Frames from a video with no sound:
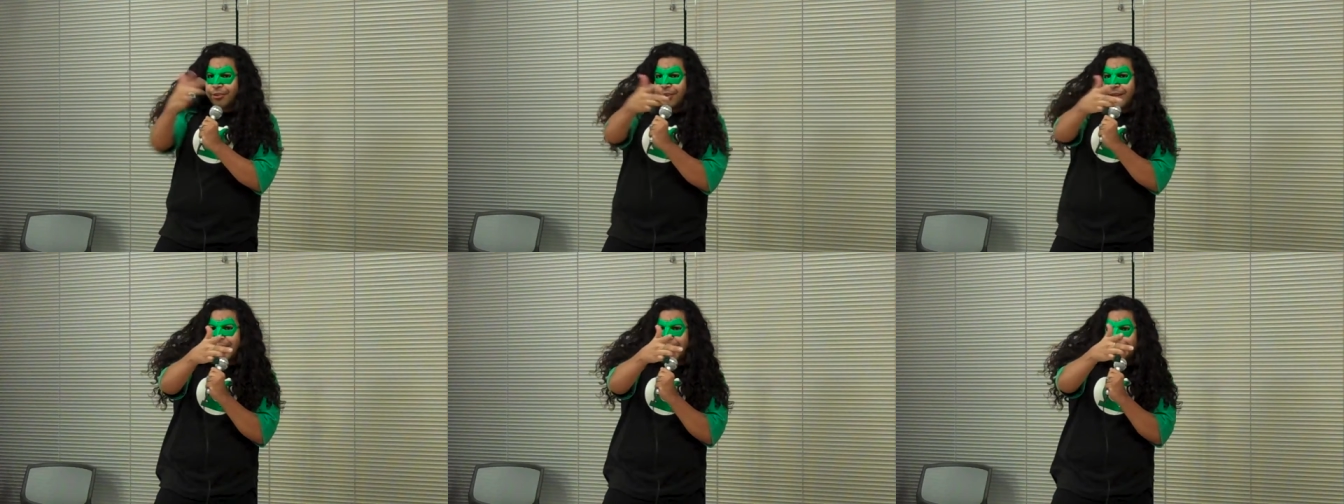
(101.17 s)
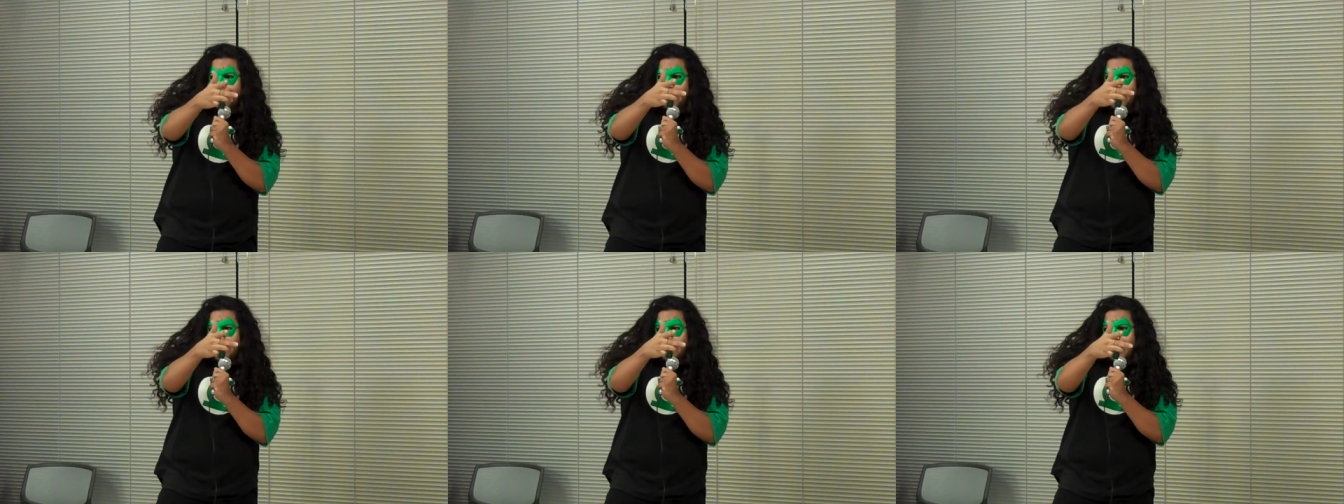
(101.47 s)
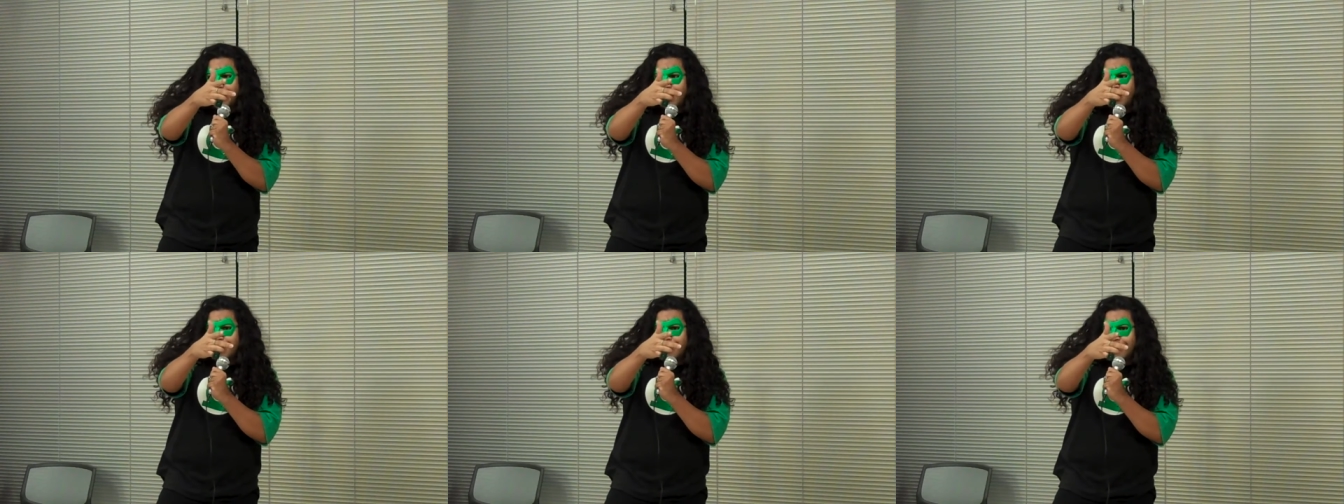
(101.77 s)
so you can't
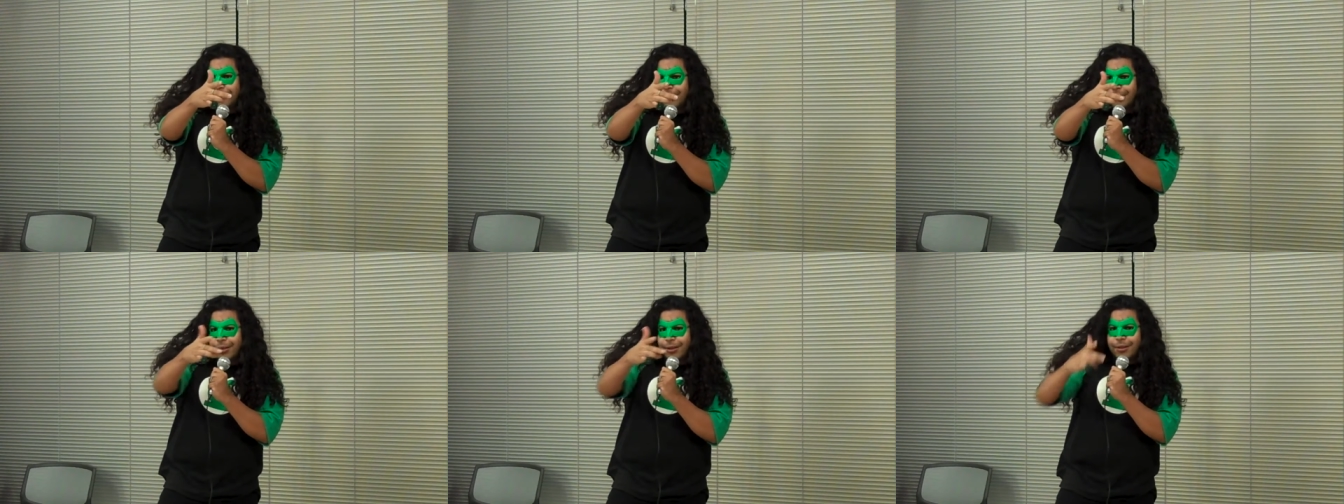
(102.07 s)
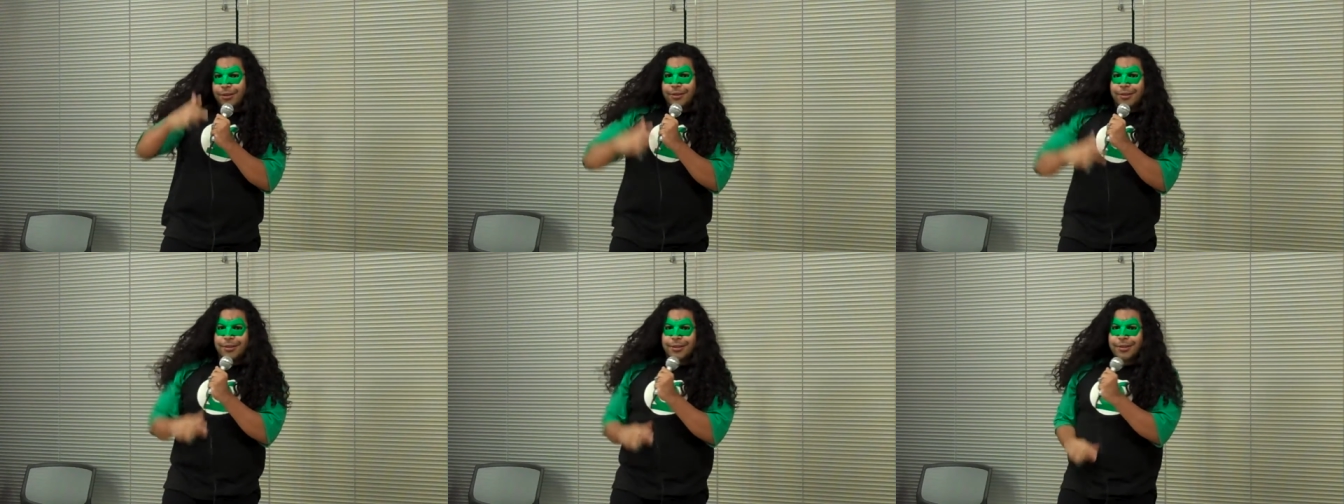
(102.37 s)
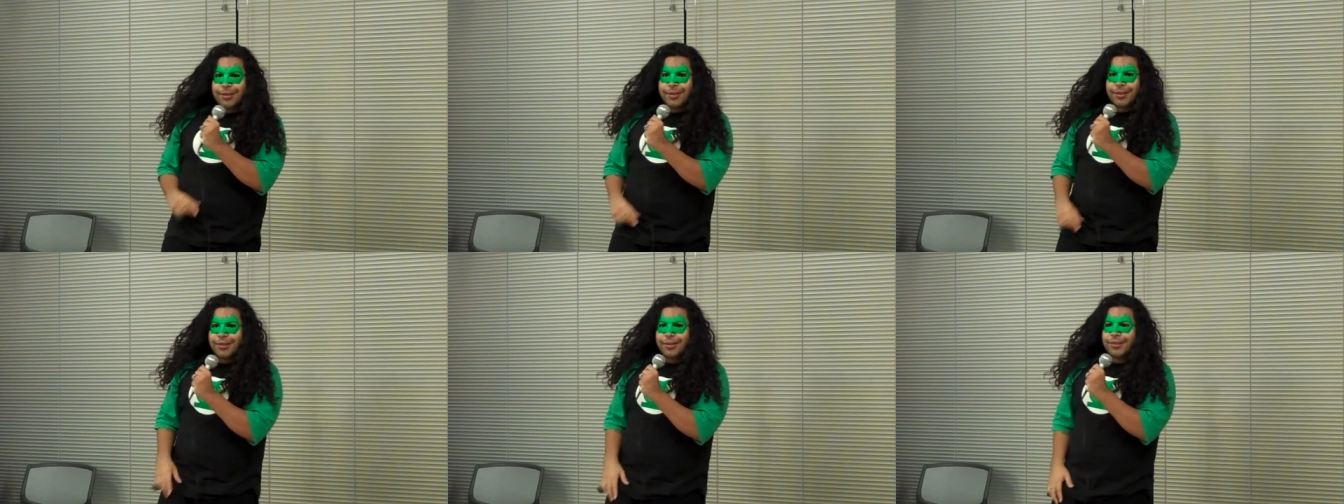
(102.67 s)
blame them.
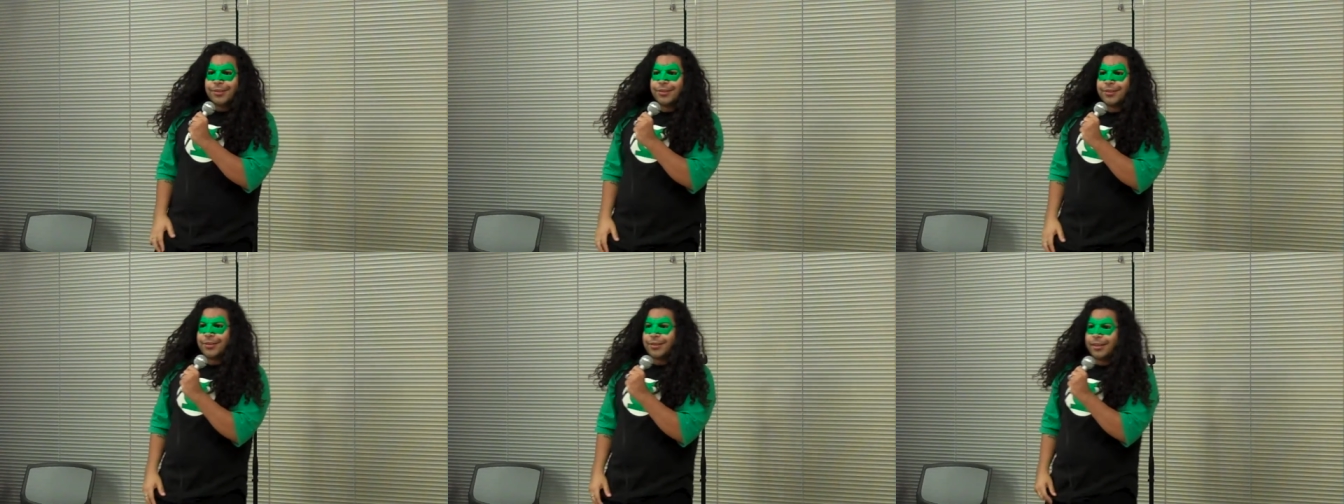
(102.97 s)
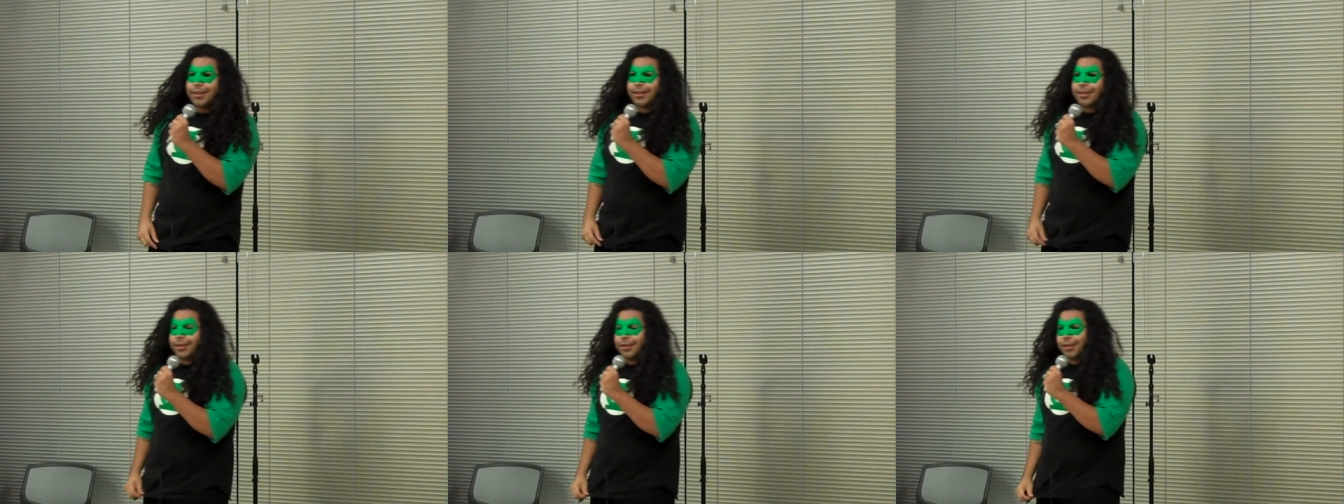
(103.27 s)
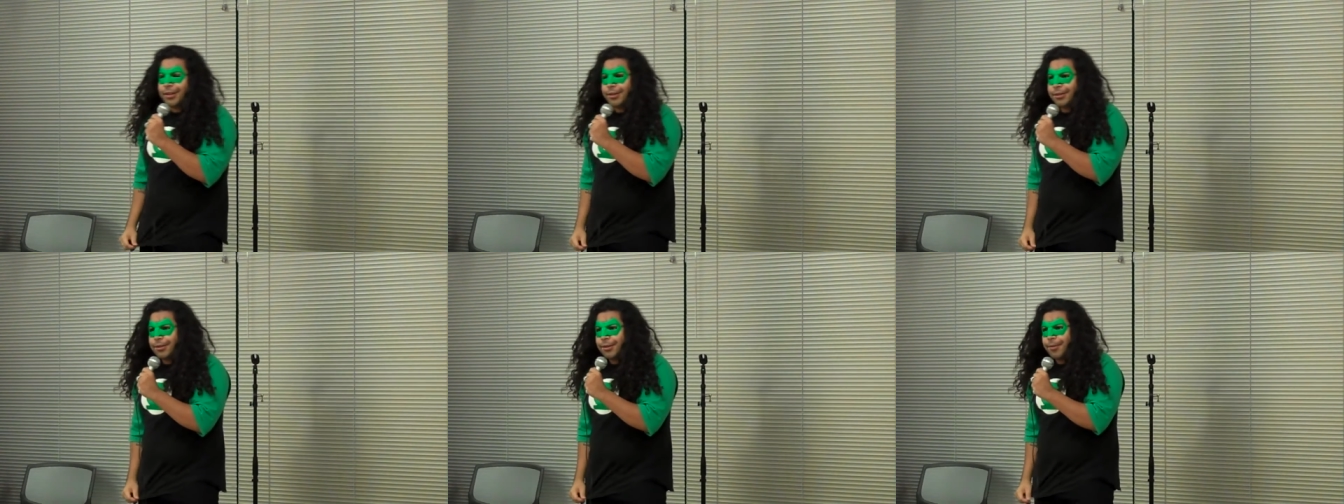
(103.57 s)
Just to let you
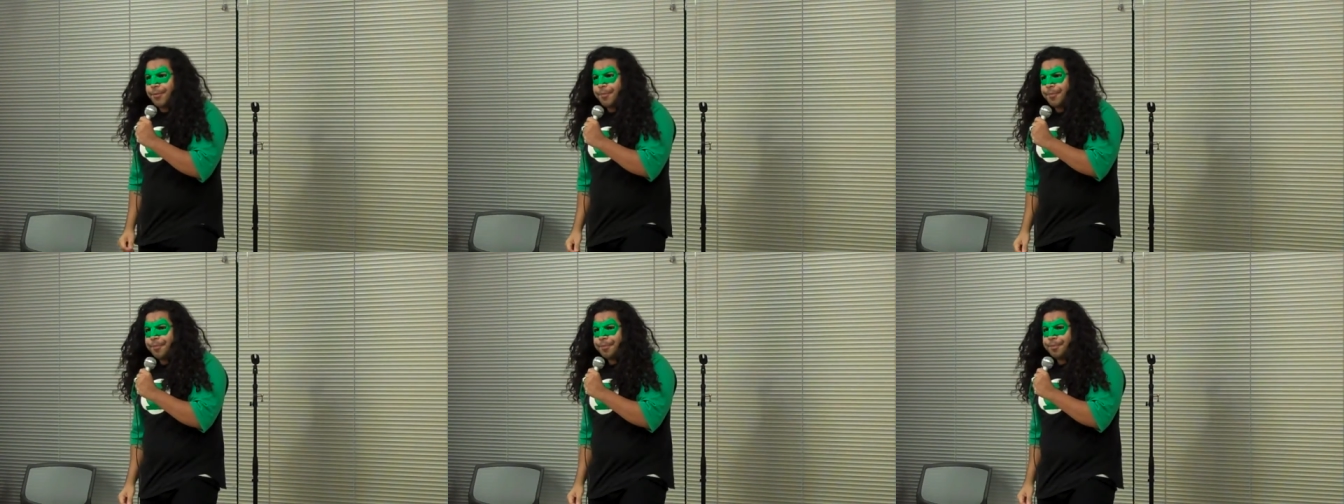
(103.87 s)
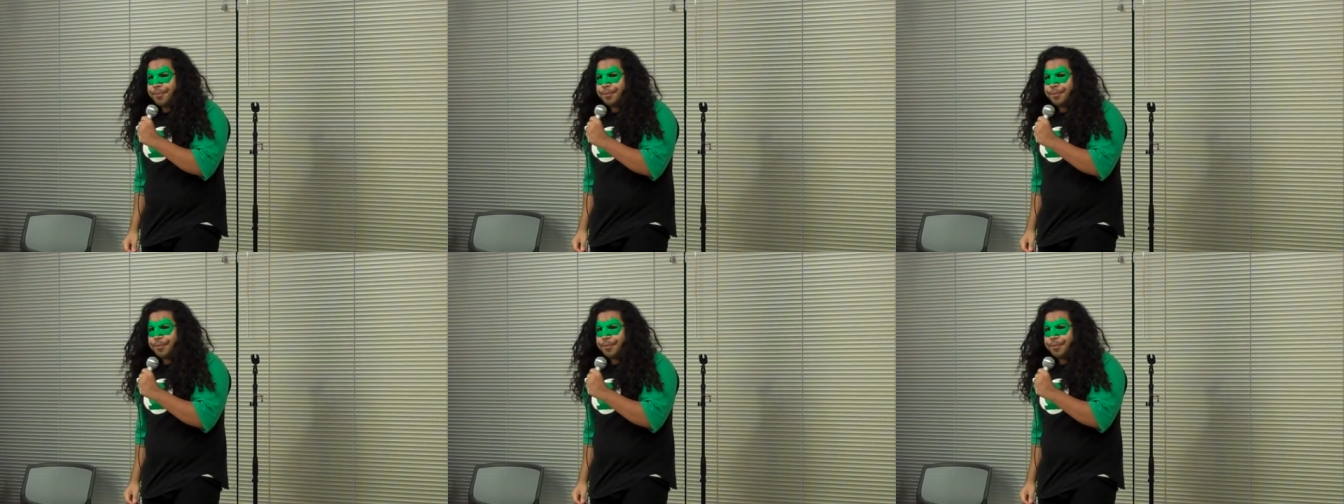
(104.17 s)
know.